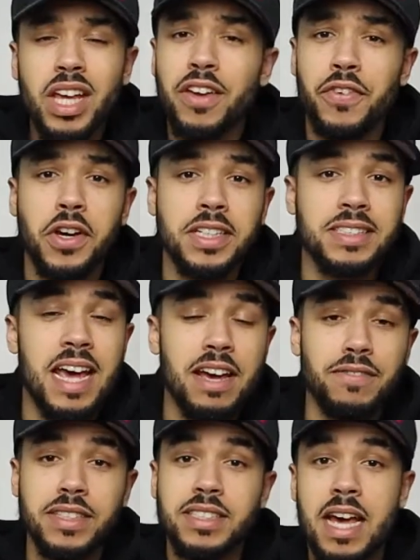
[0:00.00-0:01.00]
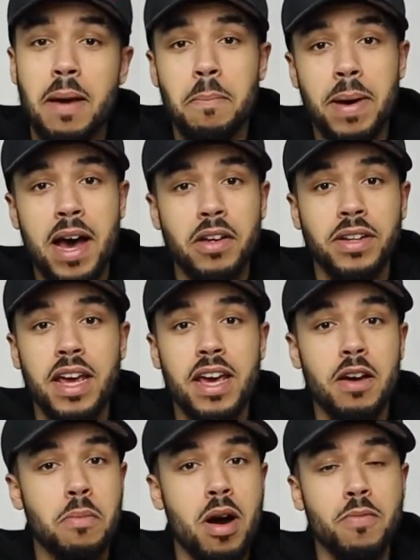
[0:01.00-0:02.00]
If you could save £10
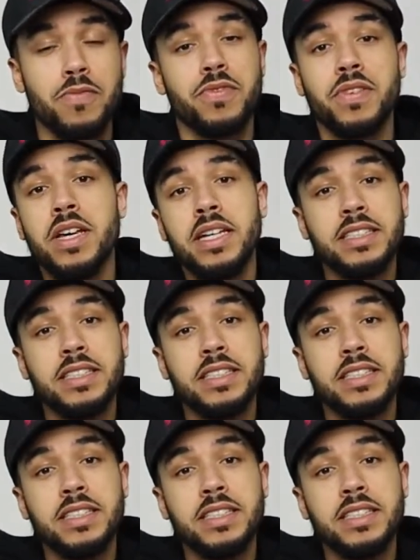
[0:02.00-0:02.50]
here a month,